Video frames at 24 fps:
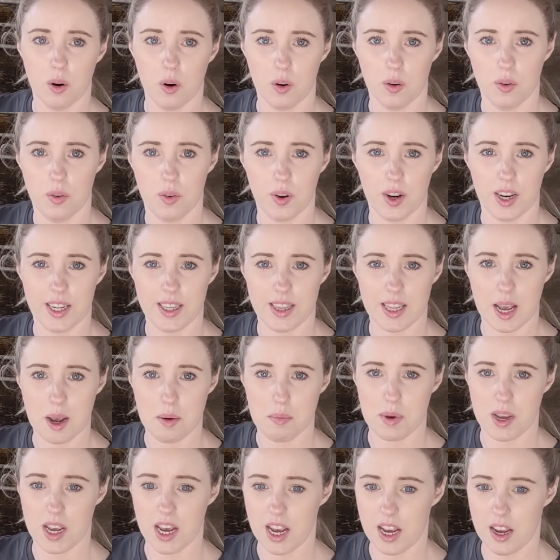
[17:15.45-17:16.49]
Hopefully they
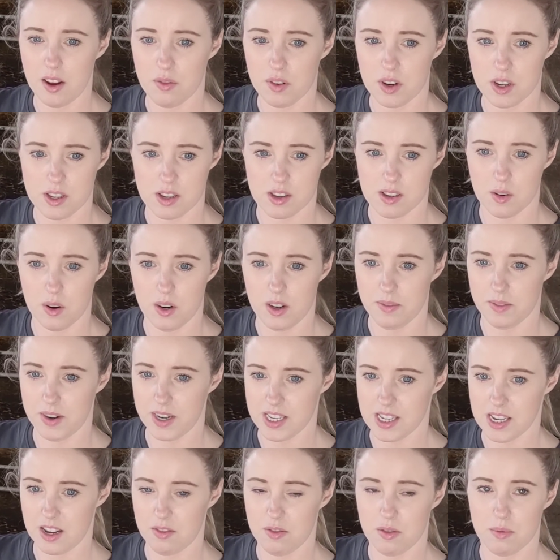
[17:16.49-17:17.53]
behave, because it's only
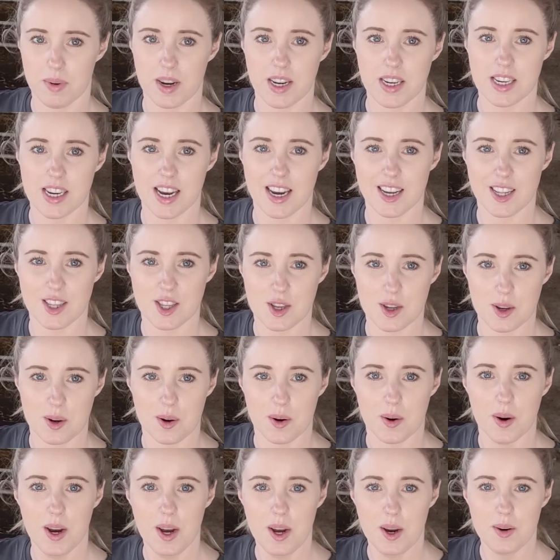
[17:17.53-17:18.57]
myself and my dad,
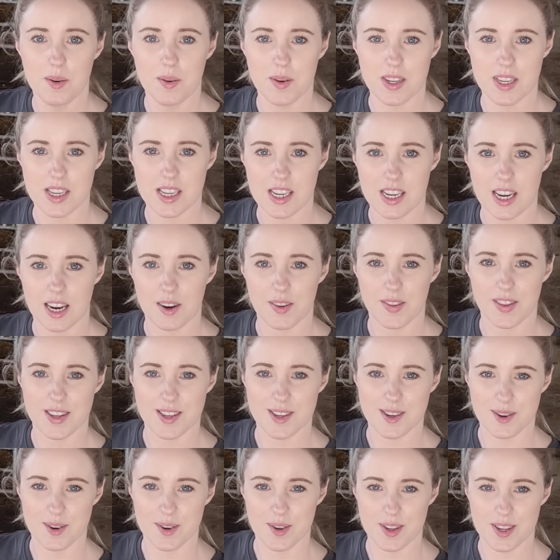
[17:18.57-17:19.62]
so we'll see how
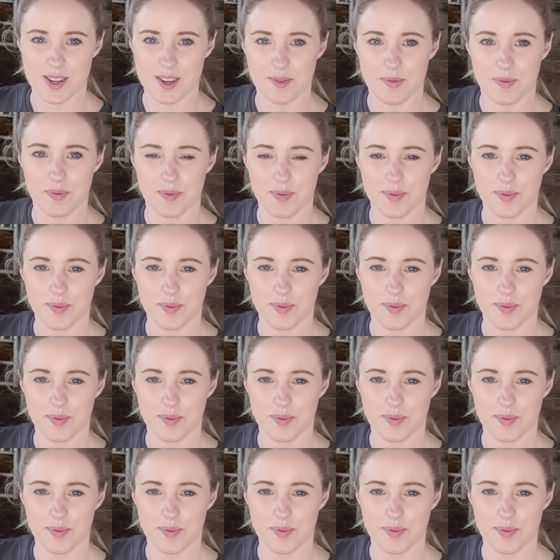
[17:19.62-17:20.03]
this goes.